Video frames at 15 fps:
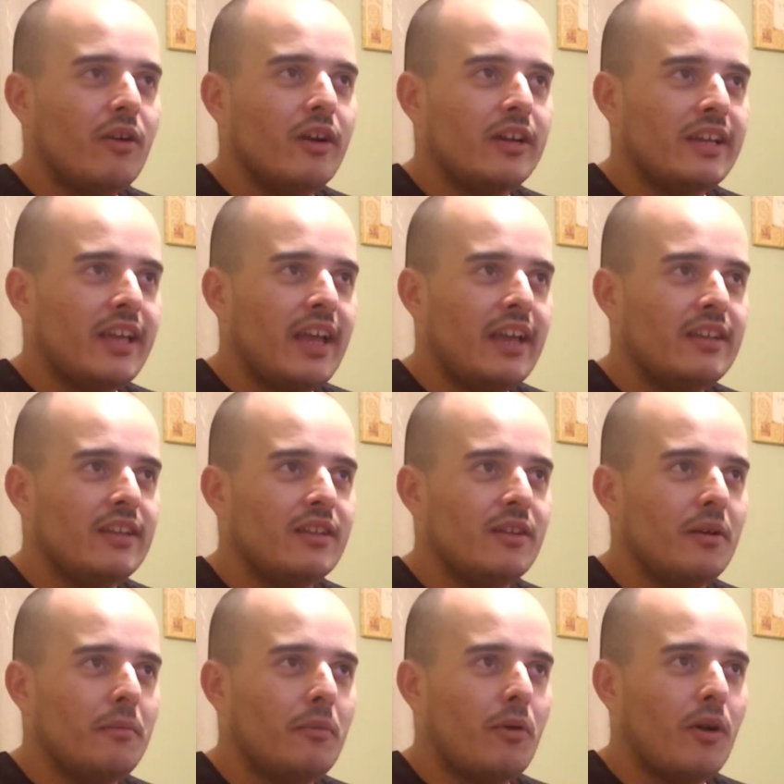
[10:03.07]
or Kenny.
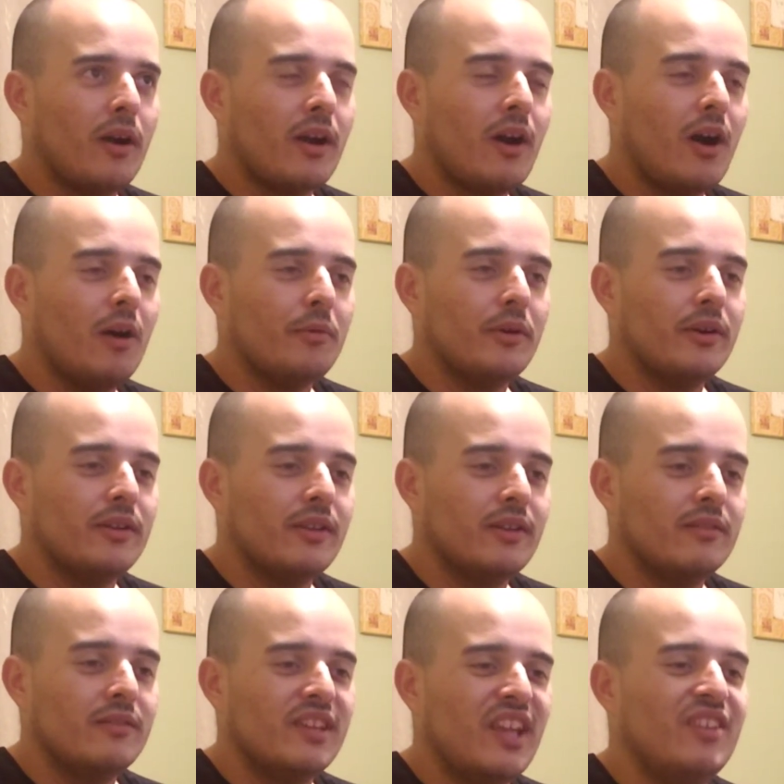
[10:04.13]
They're more calmer
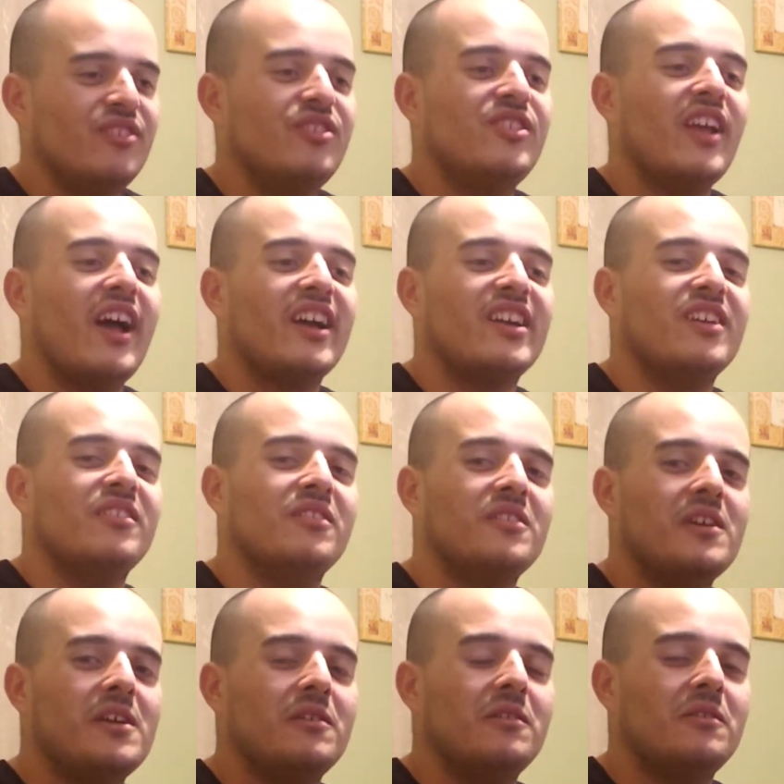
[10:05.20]
than Shaq
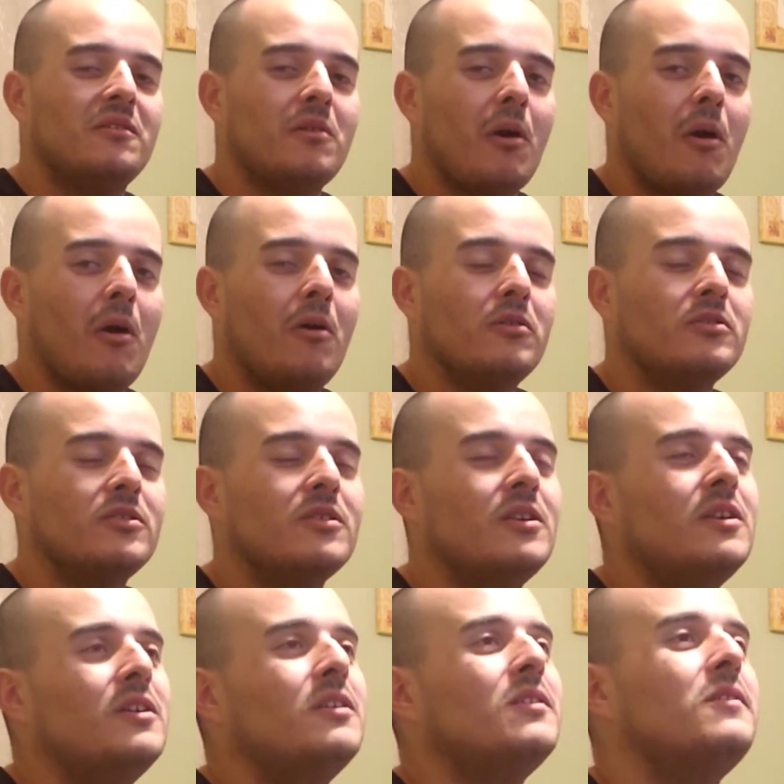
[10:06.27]
and Charles.
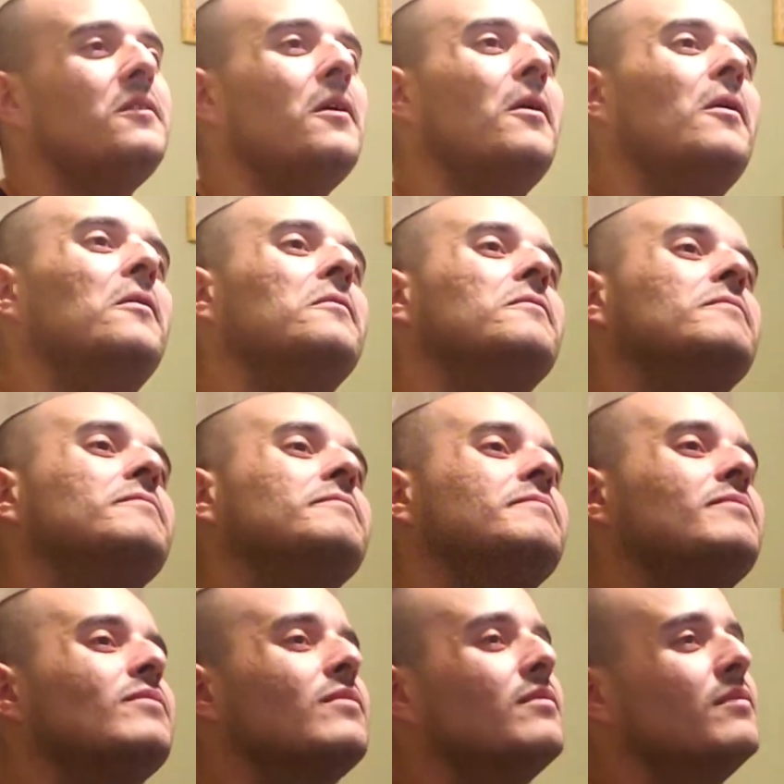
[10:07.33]
So,
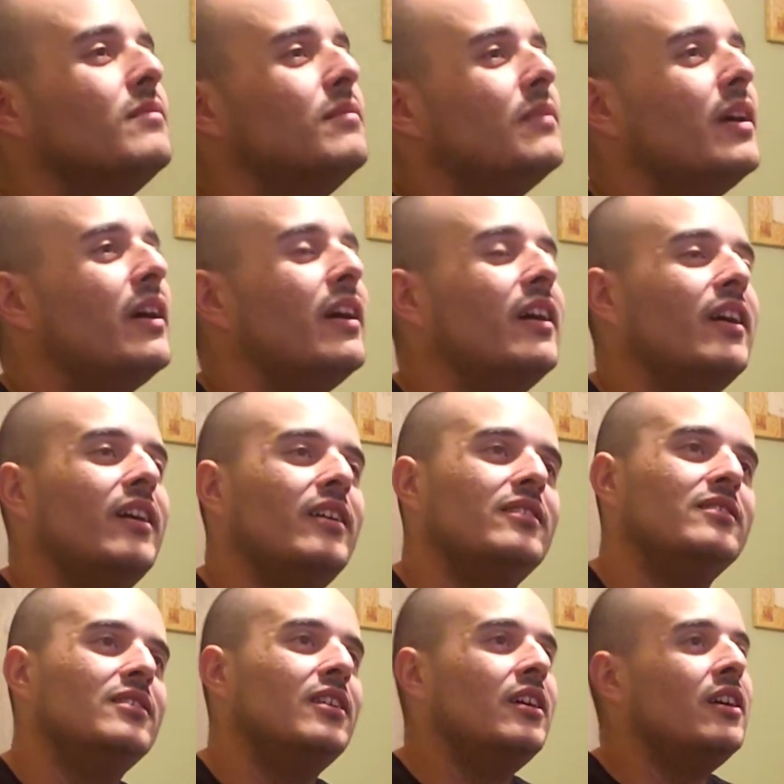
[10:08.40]

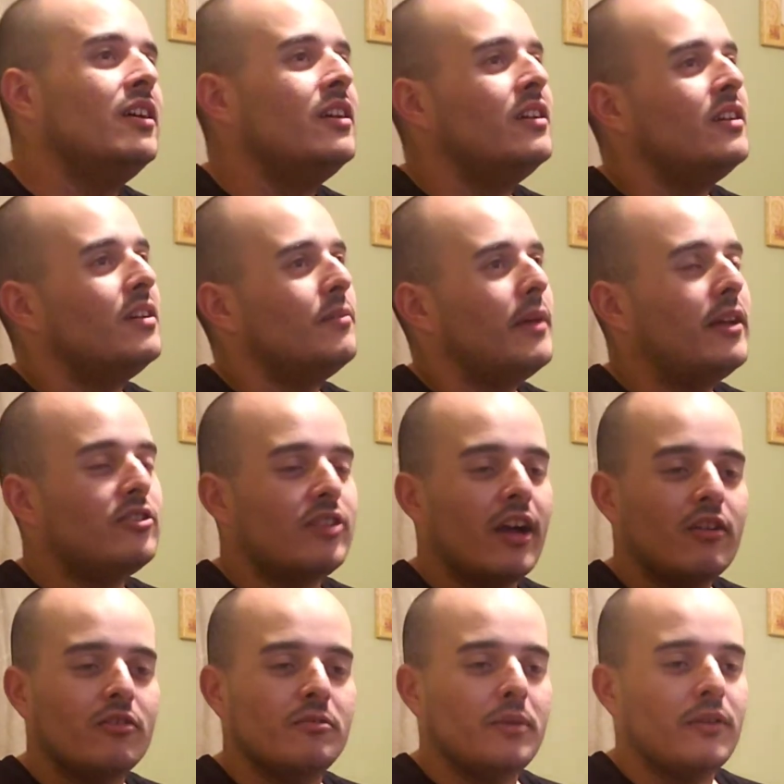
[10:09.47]
man, and then
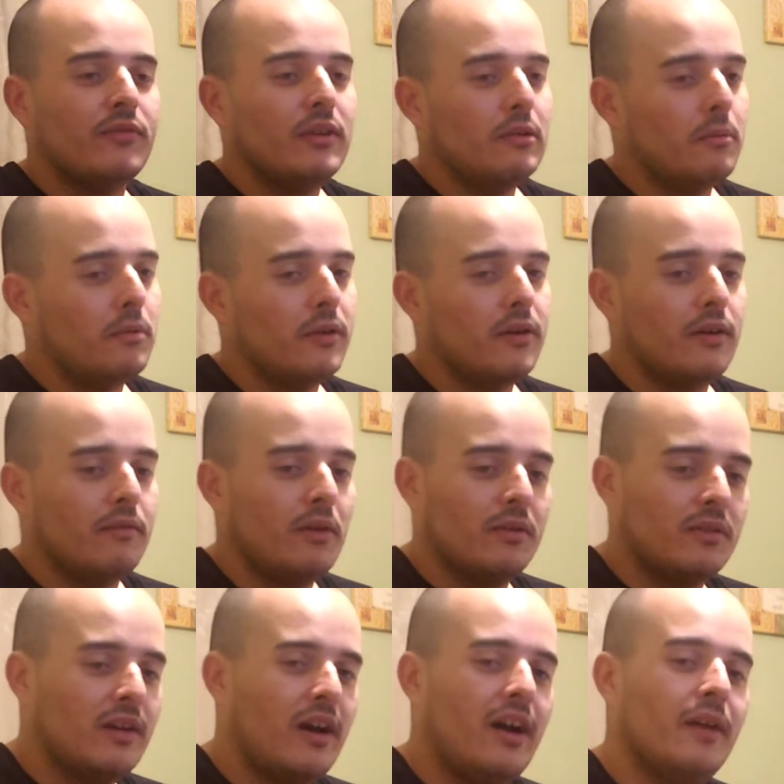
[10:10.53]
Shaq was my favorite player of
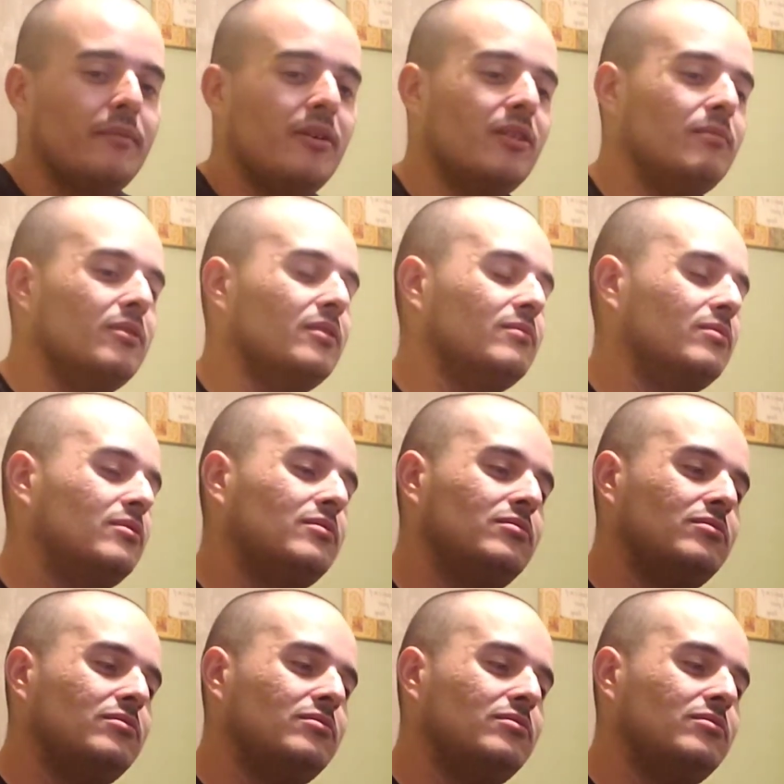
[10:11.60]
all time. I mean,